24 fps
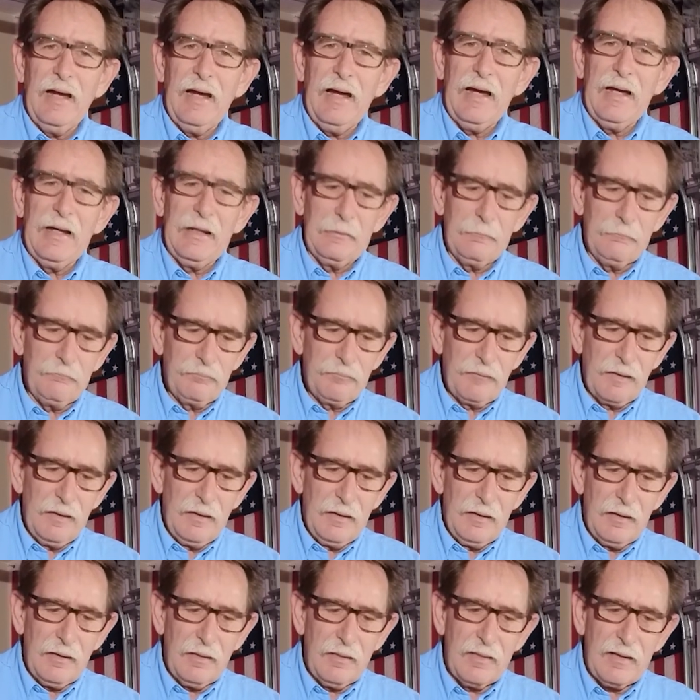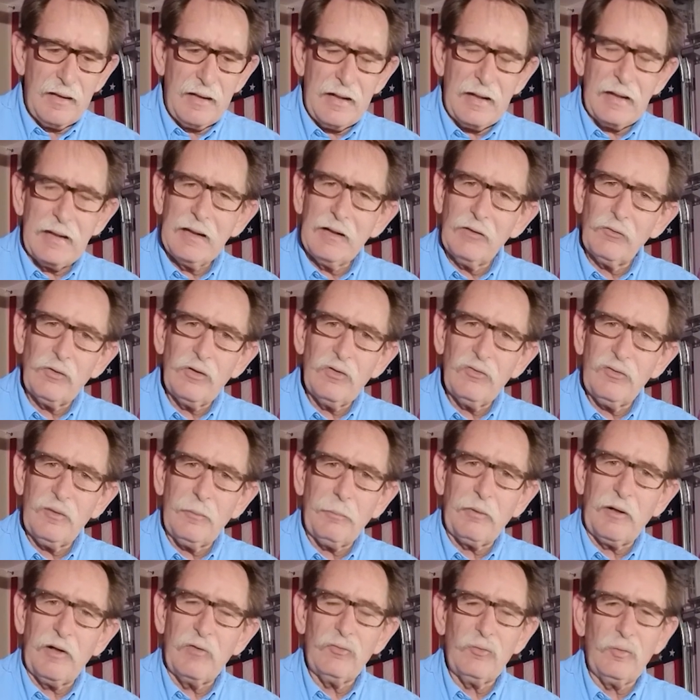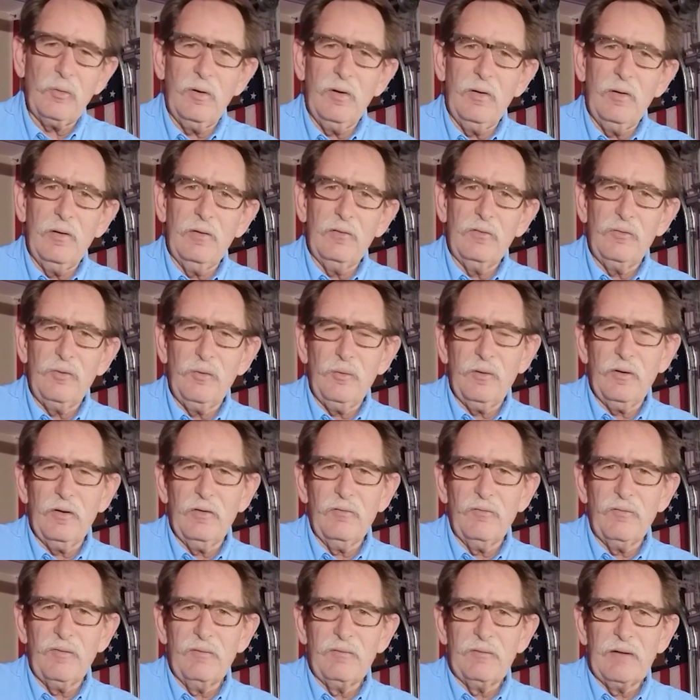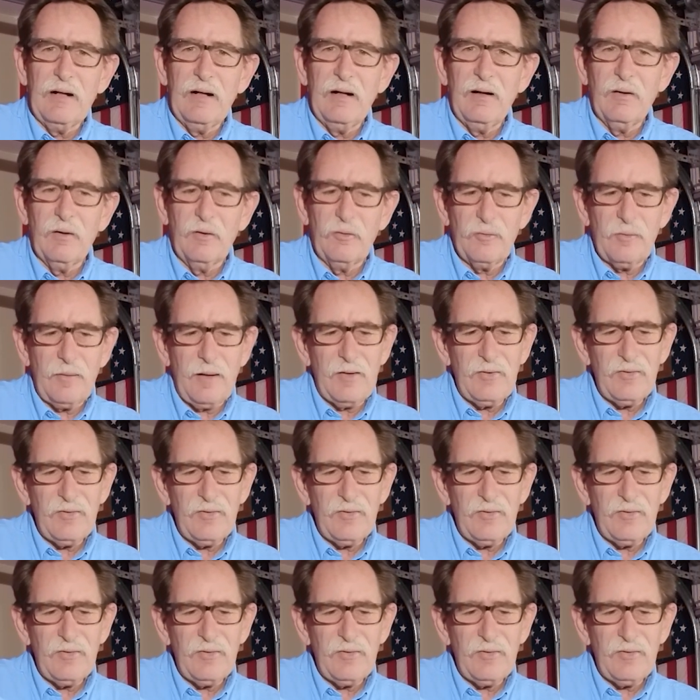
and they increased the price to two hundred fifty dollars.